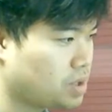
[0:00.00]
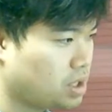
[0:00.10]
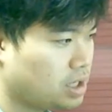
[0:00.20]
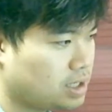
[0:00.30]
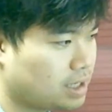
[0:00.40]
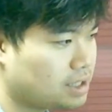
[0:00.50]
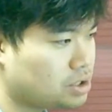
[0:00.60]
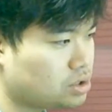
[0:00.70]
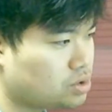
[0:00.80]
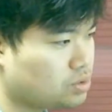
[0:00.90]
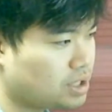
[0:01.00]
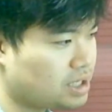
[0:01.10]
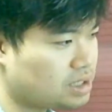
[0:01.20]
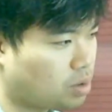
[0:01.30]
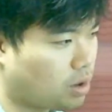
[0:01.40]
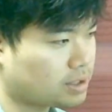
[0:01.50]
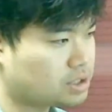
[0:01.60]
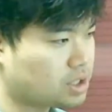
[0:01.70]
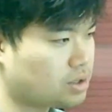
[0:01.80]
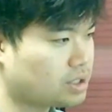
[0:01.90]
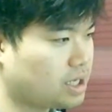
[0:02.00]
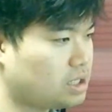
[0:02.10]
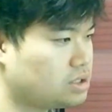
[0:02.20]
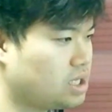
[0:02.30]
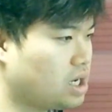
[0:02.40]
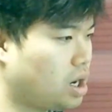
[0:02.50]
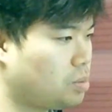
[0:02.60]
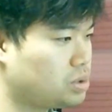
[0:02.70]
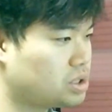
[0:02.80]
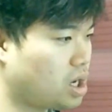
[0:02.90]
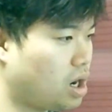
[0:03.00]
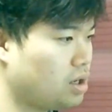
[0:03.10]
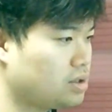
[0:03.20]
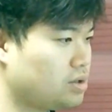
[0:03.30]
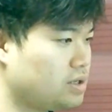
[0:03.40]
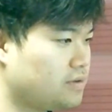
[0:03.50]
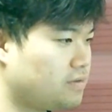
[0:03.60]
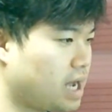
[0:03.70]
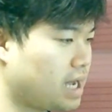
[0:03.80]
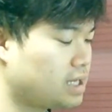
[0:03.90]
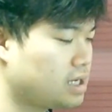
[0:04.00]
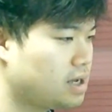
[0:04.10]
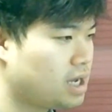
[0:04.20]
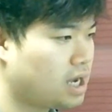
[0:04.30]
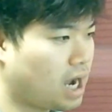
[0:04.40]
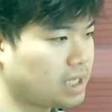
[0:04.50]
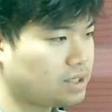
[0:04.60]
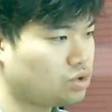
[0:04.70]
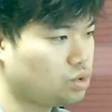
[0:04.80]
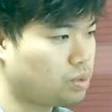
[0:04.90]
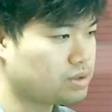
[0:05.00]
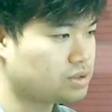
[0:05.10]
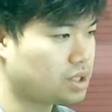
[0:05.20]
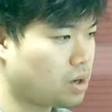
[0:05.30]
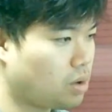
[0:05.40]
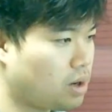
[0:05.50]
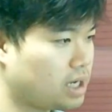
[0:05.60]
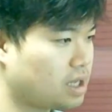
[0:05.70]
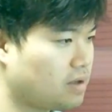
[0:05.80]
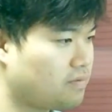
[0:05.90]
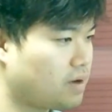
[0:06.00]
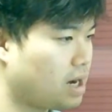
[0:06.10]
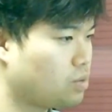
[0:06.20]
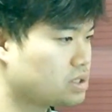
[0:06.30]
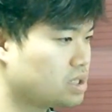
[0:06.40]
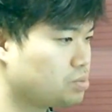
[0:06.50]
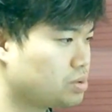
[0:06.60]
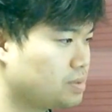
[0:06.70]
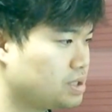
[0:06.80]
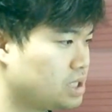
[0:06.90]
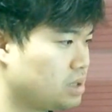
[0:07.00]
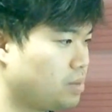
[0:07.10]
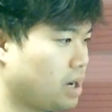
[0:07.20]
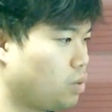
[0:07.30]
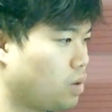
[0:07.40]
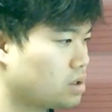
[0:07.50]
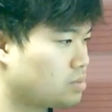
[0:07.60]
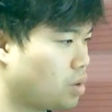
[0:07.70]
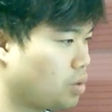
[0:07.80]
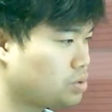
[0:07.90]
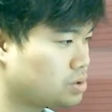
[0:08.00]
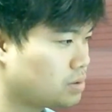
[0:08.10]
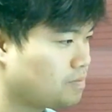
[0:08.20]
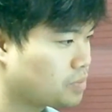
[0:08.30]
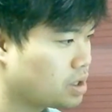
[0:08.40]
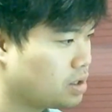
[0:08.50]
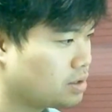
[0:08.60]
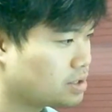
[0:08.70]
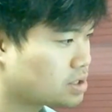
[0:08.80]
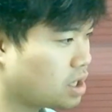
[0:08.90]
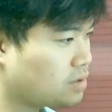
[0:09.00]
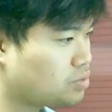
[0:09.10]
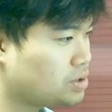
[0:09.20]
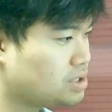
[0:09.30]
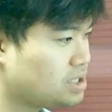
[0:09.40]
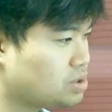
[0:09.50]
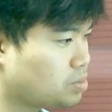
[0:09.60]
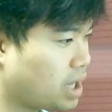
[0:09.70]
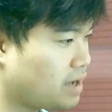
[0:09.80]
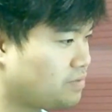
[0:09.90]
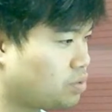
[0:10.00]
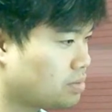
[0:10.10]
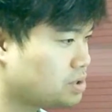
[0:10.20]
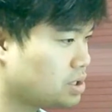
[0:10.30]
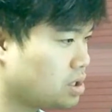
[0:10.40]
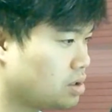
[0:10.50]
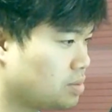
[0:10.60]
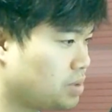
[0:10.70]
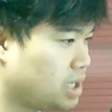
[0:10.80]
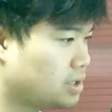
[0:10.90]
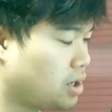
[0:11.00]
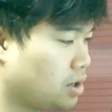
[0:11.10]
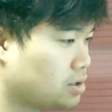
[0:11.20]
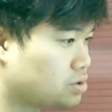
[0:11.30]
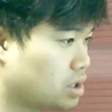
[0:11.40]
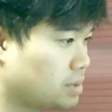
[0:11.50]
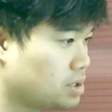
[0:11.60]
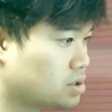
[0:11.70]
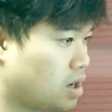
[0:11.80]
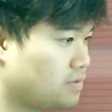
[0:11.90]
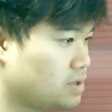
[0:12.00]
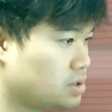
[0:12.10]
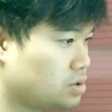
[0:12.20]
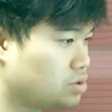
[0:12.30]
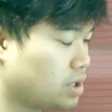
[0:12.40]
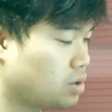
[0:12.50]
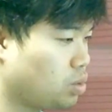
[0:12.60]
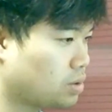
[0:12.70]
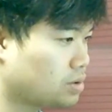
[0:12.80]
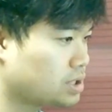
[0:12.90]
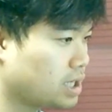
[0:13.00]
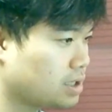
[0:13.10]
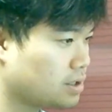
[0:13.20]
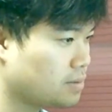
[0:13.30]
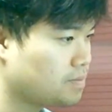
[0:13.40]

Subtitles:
In addition to these market share gains, the company's unified ID 2.0 identifier was implemented by Warner Bros. Discovery's digital platforms and on Peacock streaming service during quarter second.